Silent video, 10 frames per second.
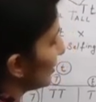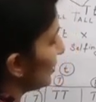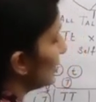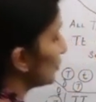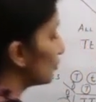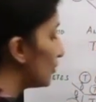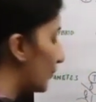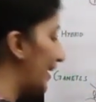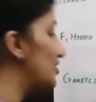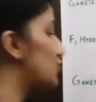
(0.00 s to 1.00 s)
So the
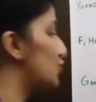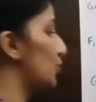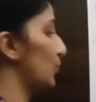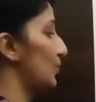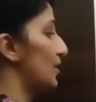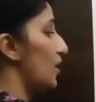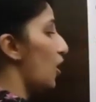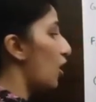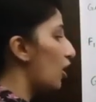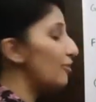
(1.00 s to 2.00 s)
ratio
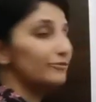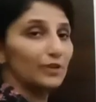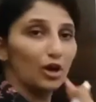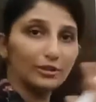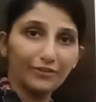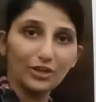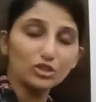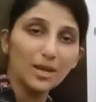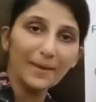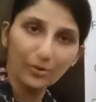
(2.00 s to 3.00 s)
of or the
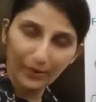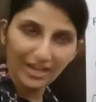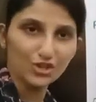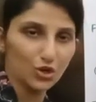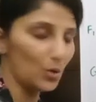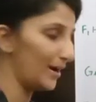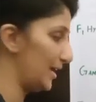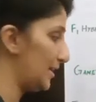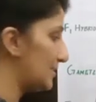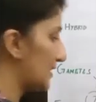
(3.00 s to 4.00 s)
phenotypic ratio is